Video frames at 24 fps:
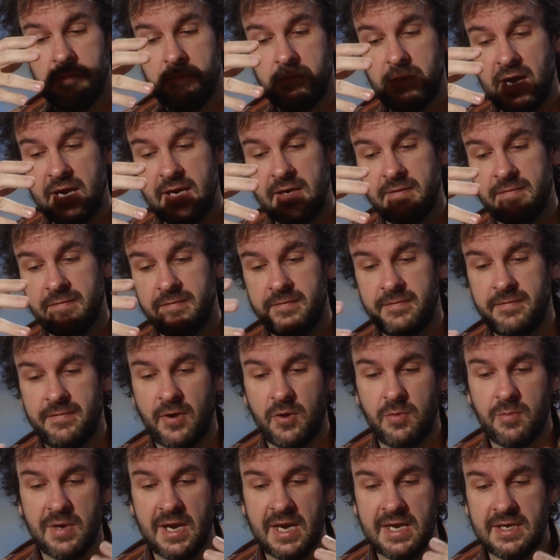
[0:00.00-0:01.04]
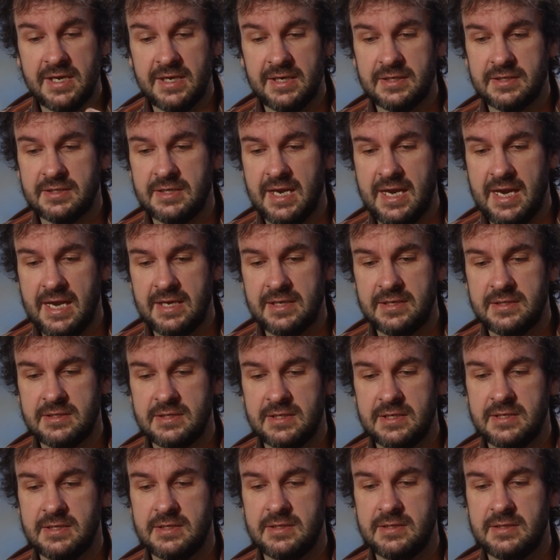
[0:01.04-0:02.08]
bake foam latex heads
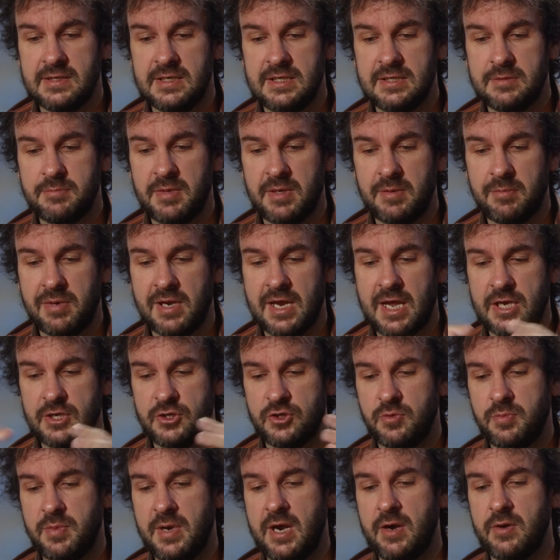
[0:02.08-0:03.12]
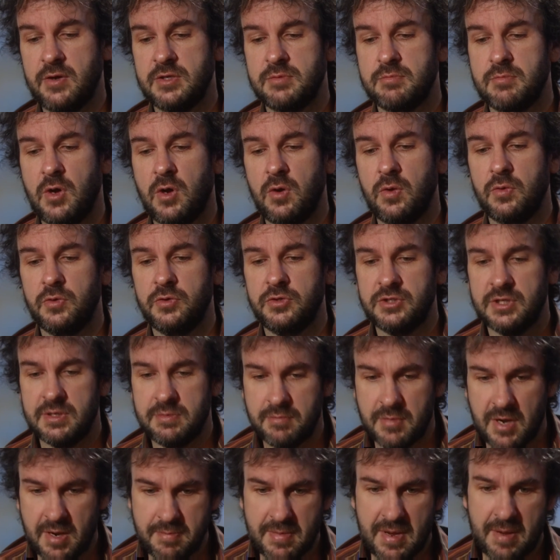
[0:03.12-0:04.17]
in these big plaster of Paris molds in
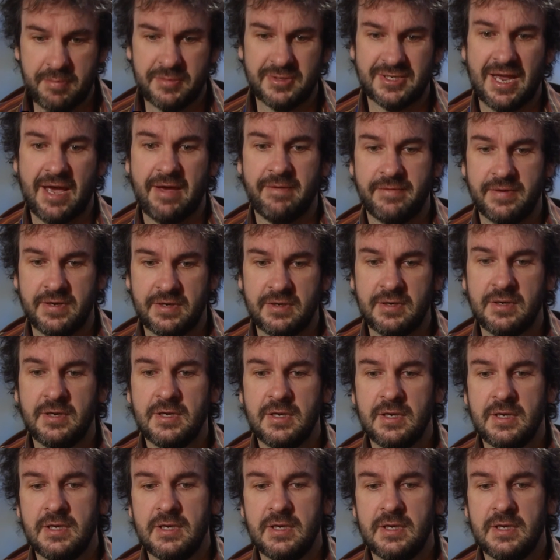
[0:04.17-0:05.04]
my mum's oven.